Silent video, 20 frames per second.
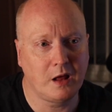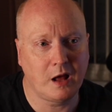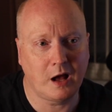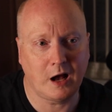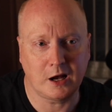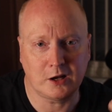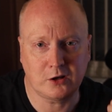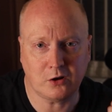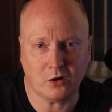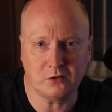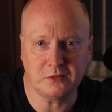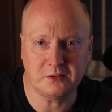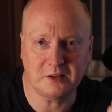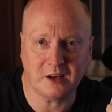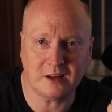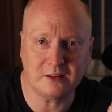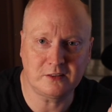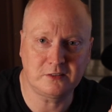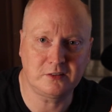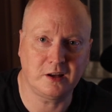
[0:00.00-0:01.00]
I
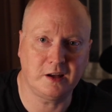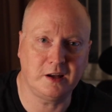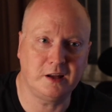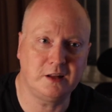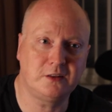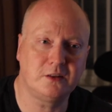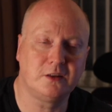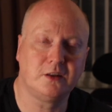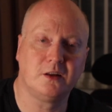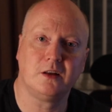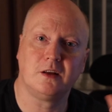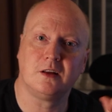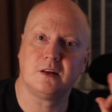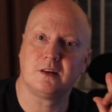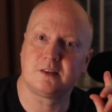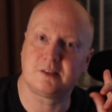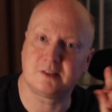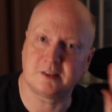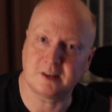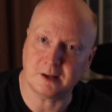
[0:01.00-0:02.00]
contacted
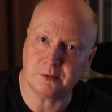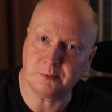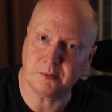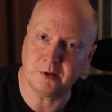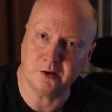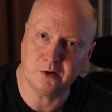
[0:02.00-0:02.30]
Sigma